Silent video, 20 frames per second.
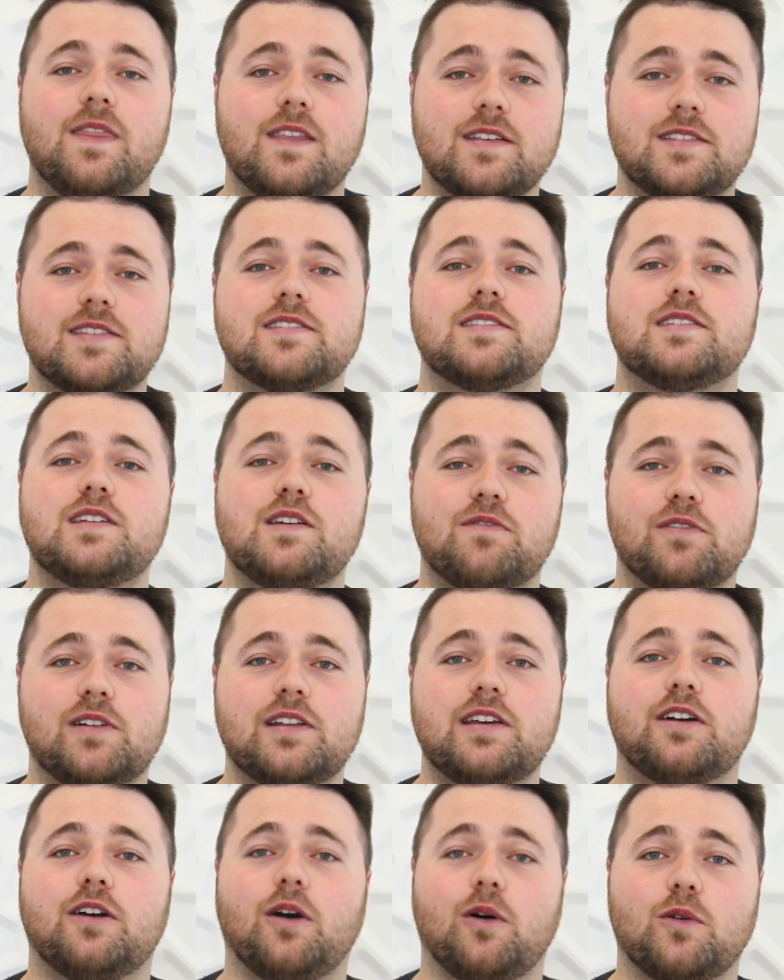this is
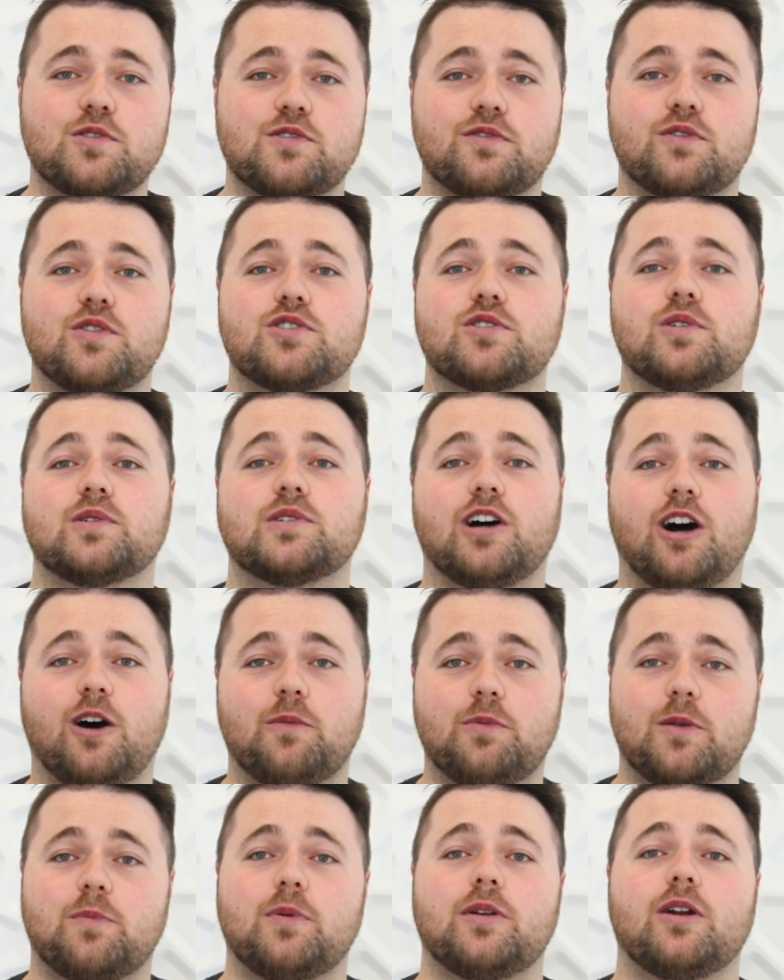definitely a controversial
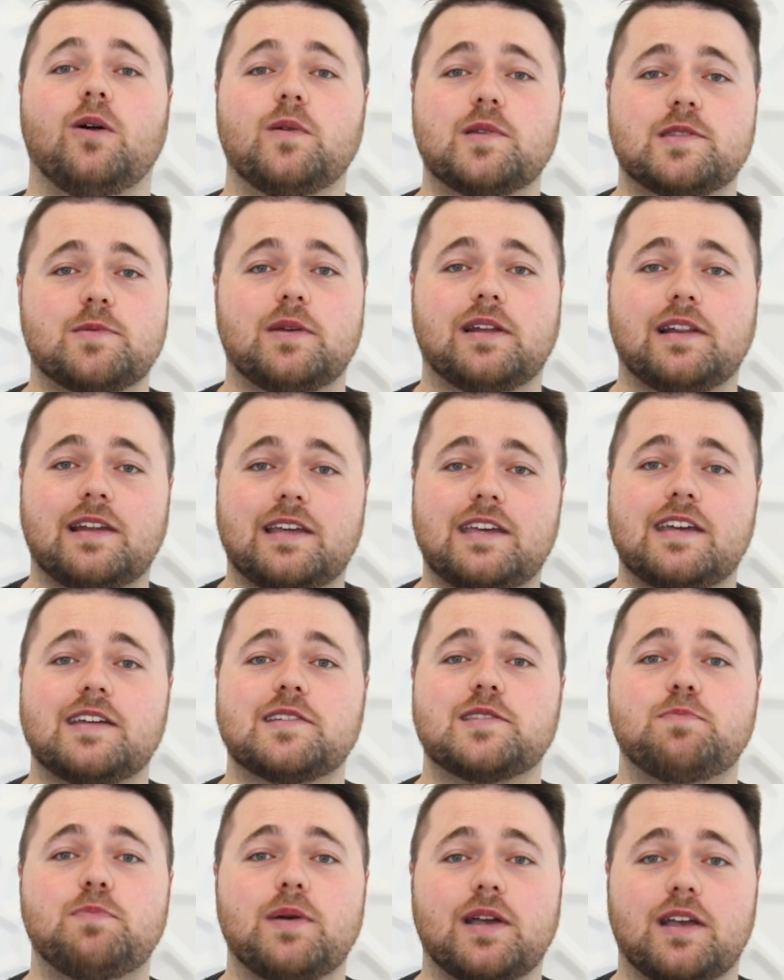topic, but ultimately
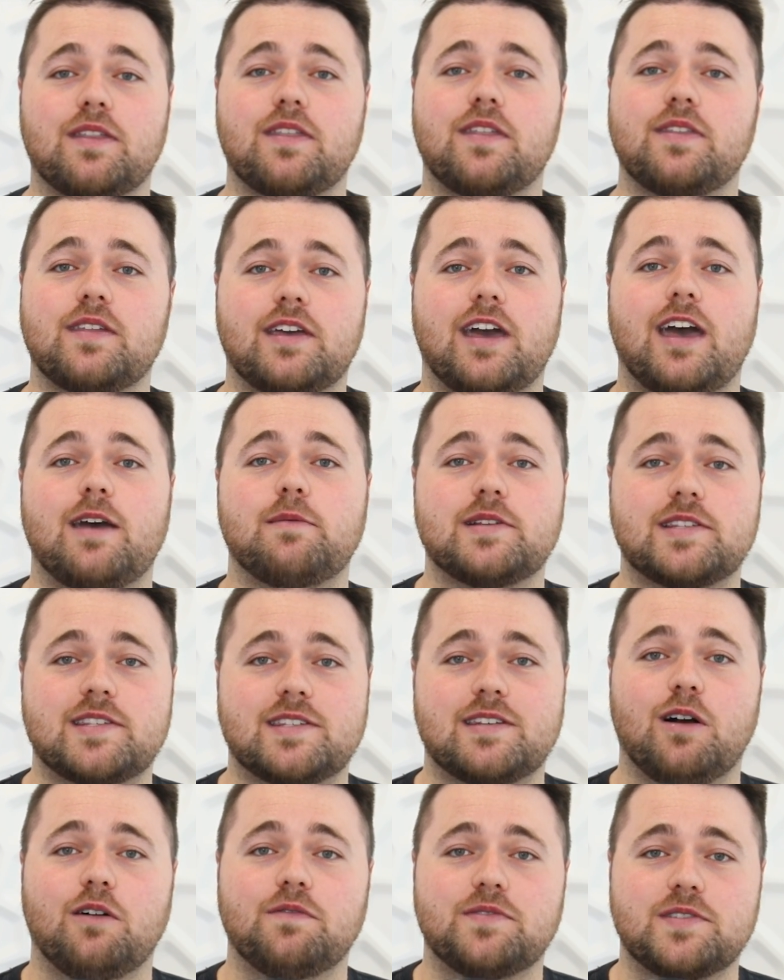it's bigger than the game
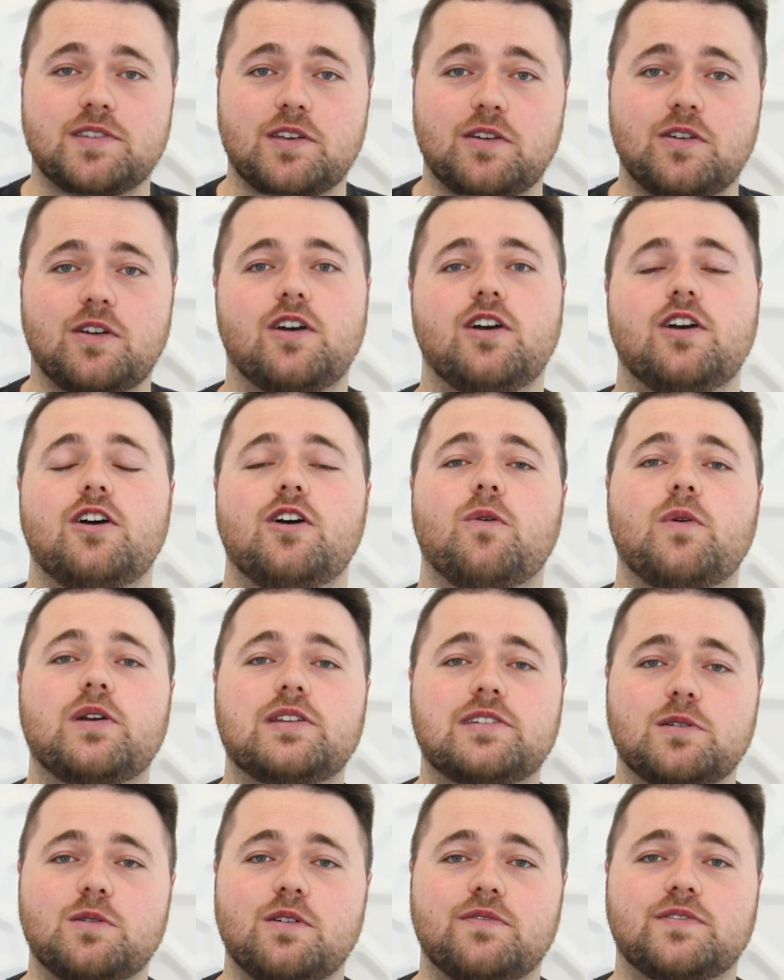itself, so we
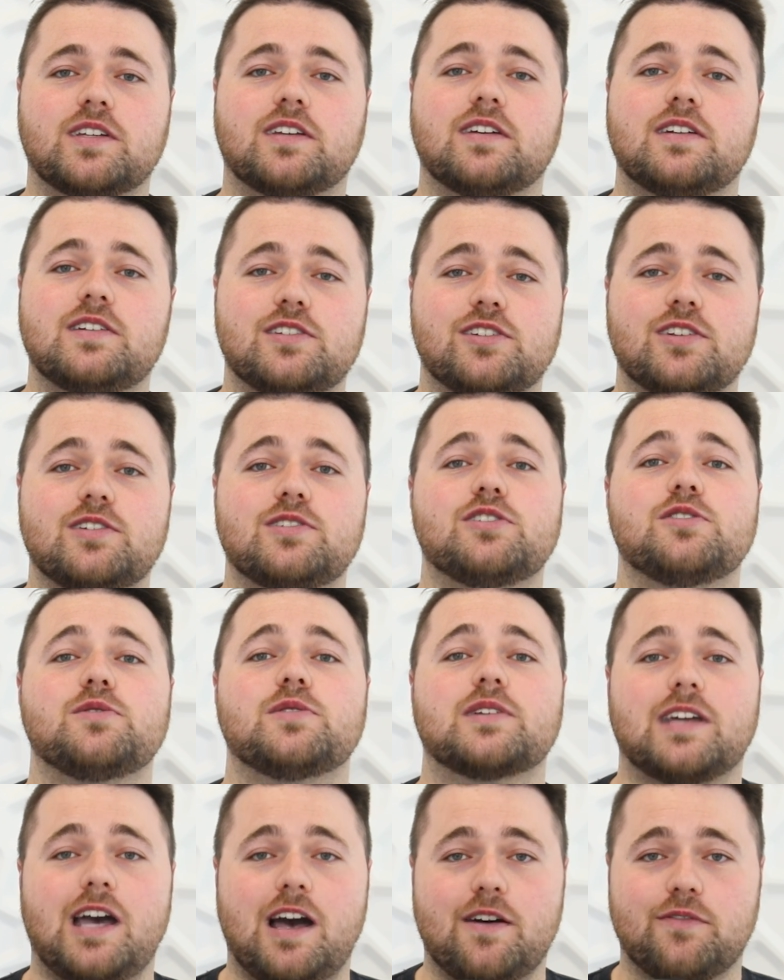do have to continue
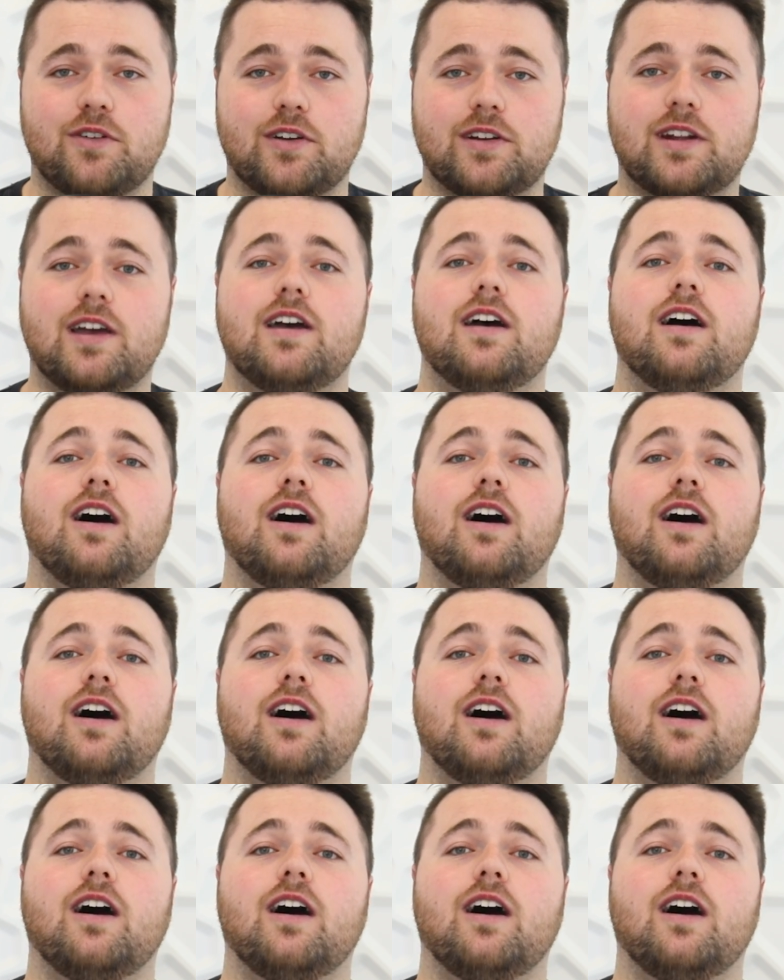to cover it.